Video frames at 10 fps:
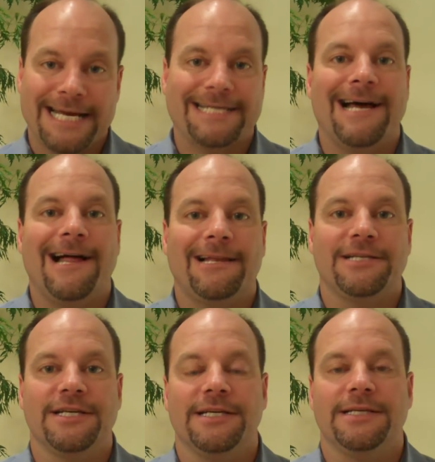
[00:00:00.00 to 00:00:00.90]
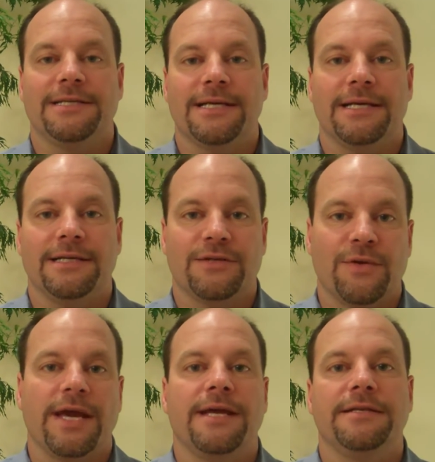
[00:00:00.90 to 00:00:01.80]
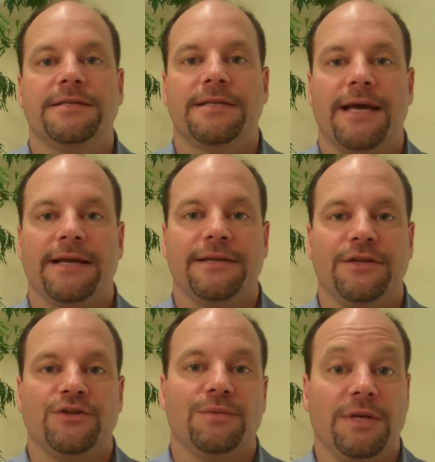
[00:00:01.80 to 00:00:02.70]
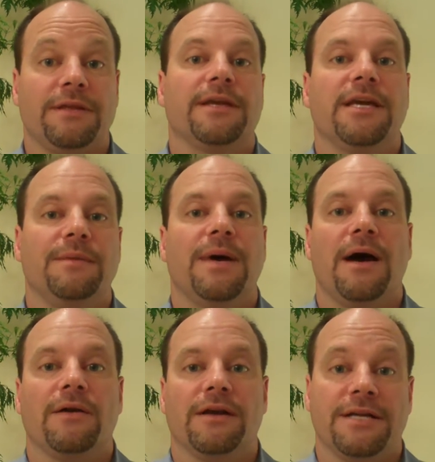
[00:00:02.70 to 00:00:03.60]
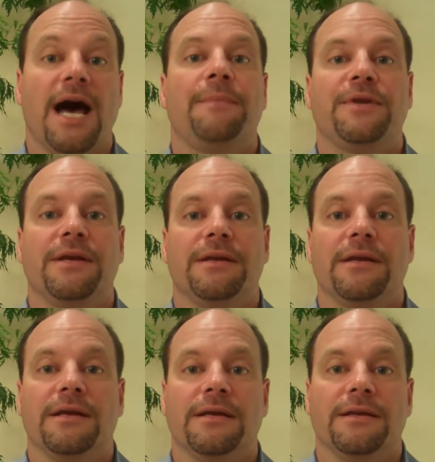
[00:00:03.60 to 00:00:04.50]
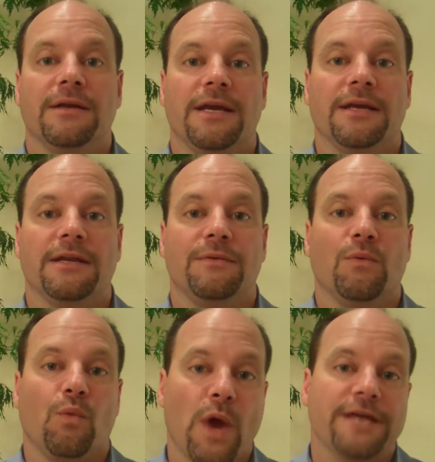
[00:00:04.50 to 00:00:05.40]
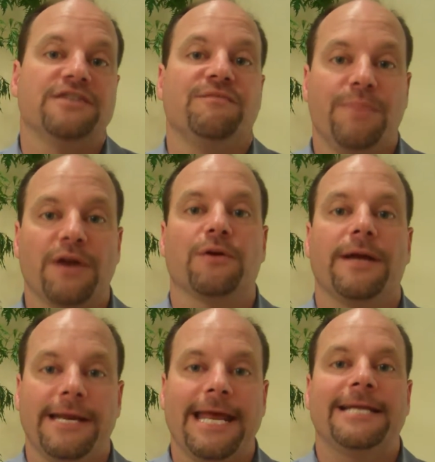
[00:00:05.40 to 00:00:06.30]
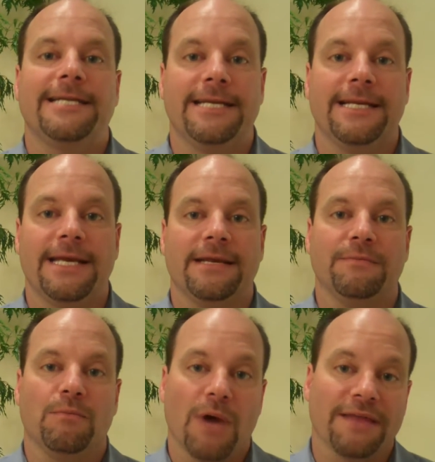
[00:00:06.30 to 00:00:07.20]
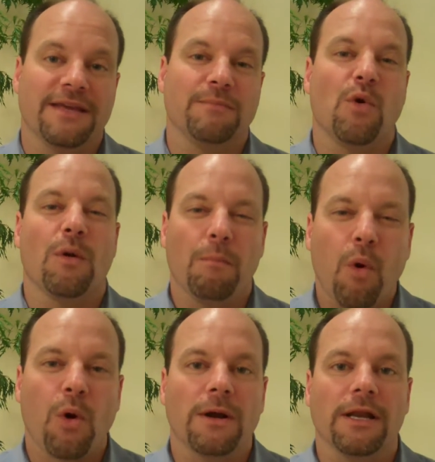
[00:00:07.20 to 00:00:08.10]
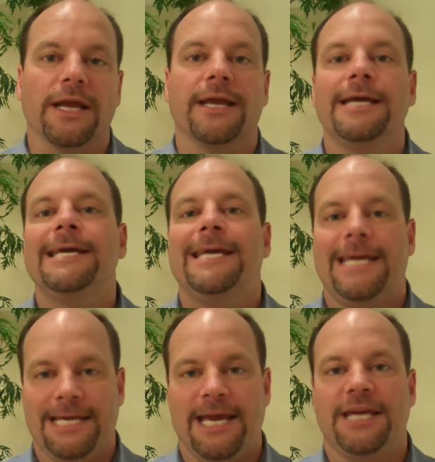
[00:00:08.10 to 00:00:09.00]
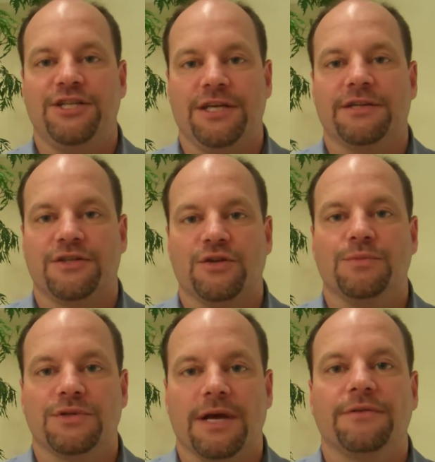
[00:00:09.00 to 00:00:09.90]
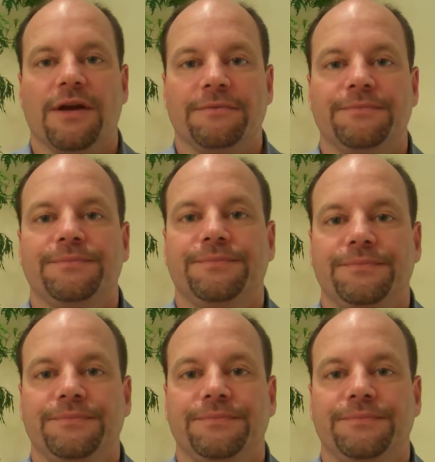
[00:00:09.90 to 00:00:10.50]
technologies and trends that you should be thinking about adopting and ways of better connecting and, I think more importantly, engaging consumers out there?